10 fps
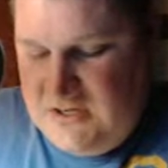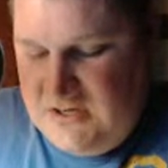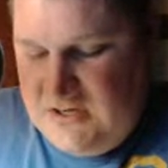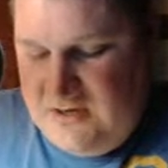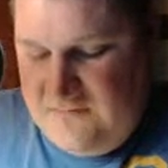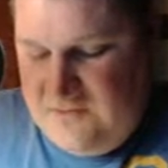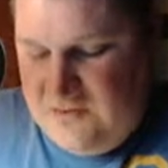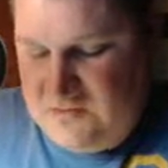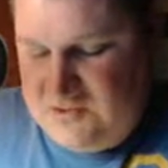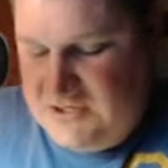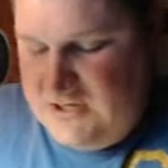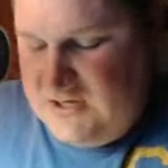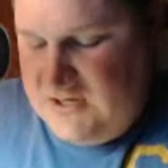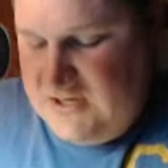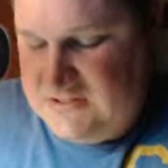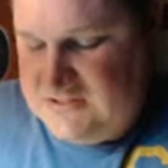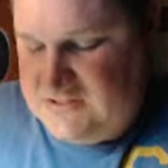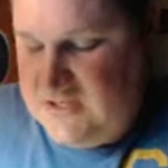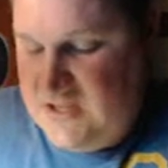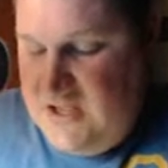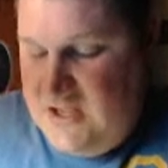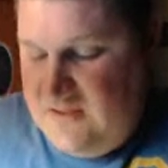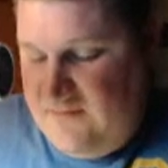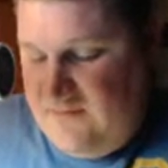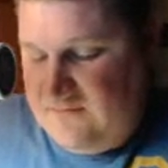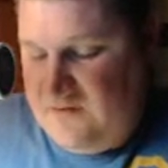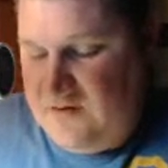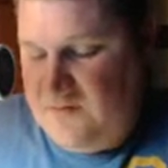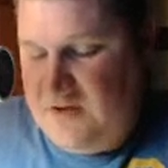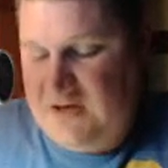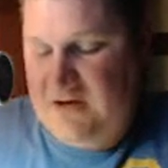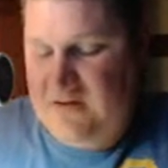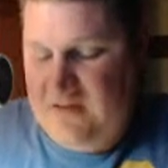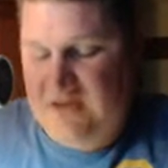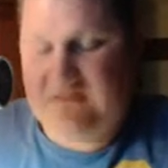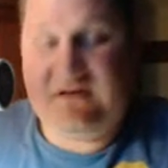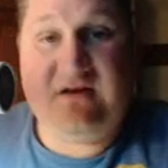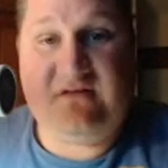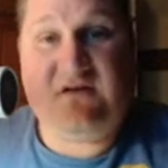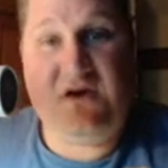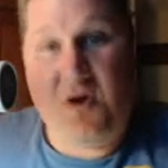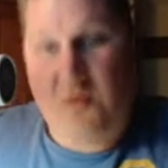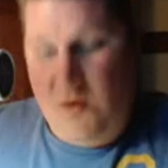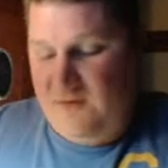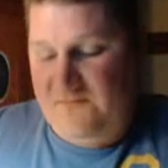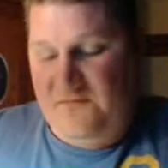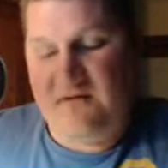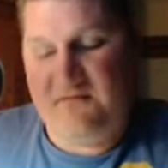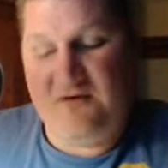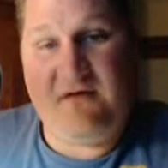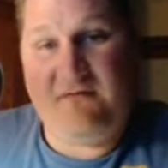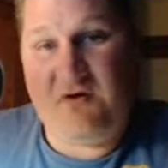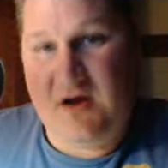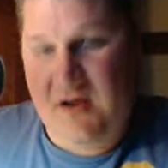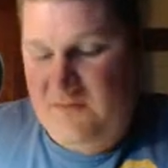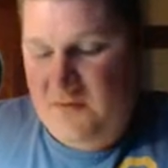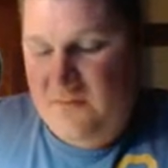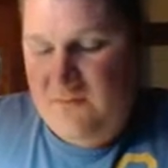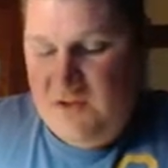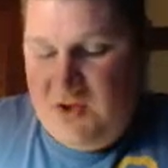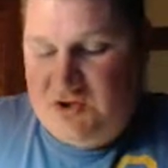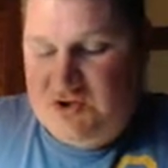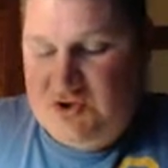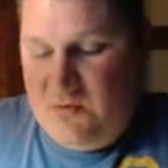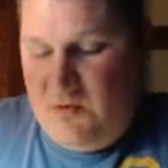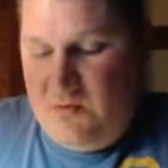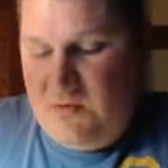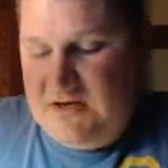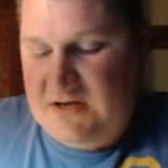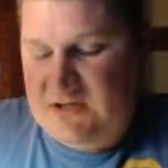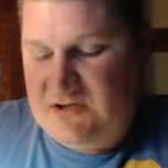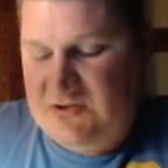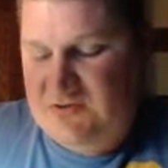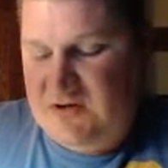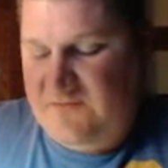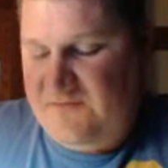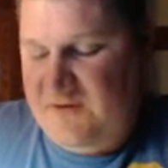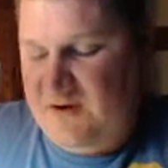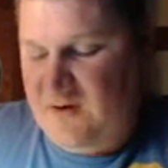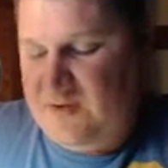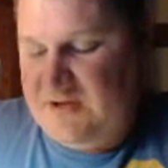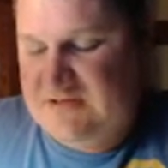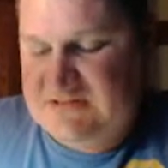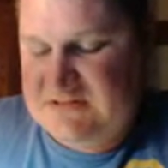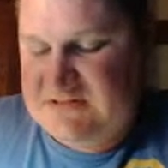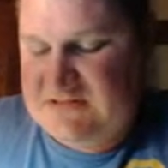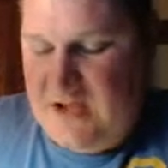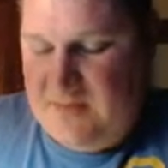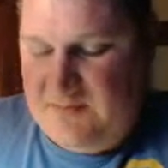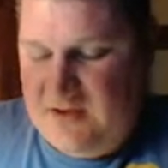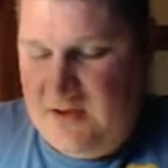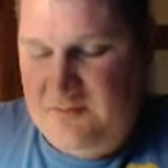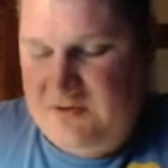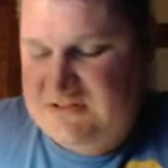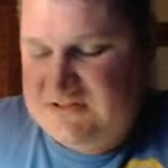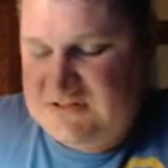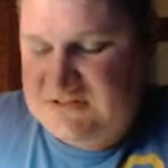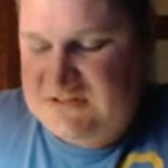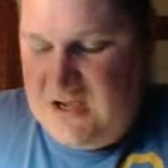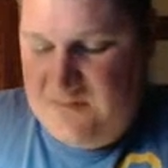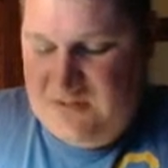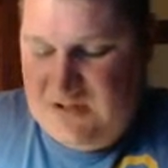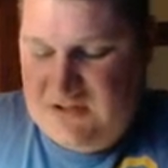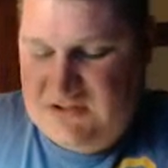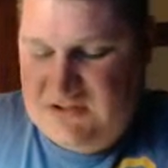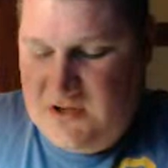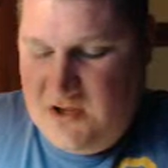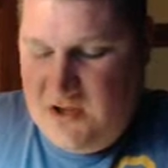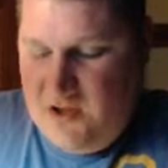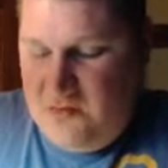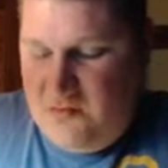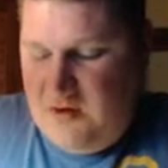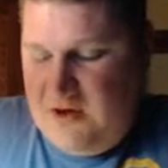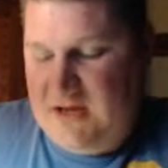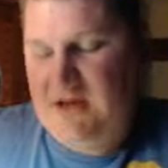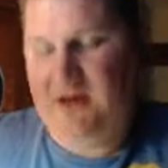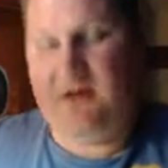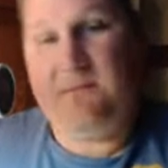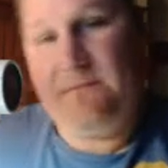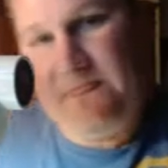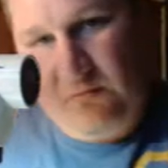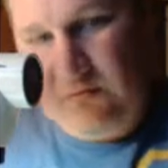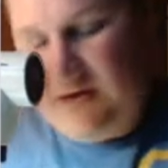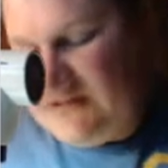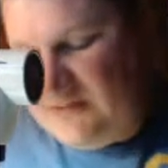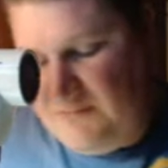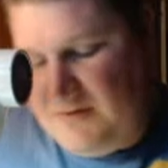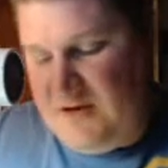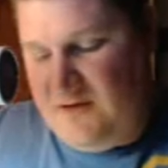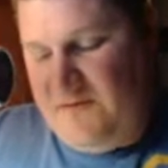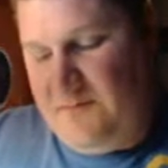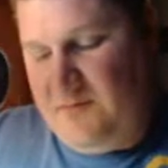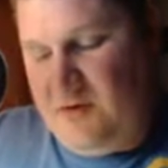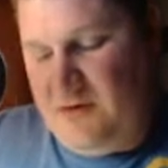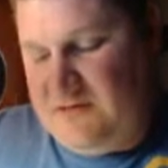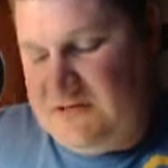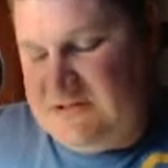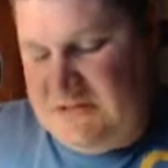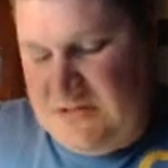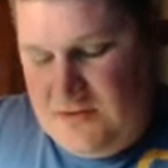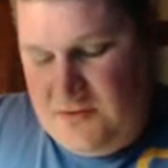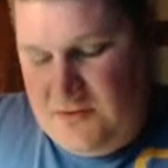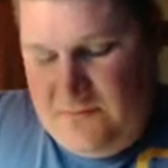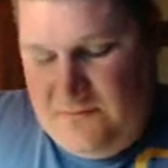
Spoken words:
negative cosine x, and that's going to be an e to the x, and it's going to go on forever and ever and ever. So what we need to do is we need to figure out a place to stop, and that place to stop is right here. Reason being, if I put all these together,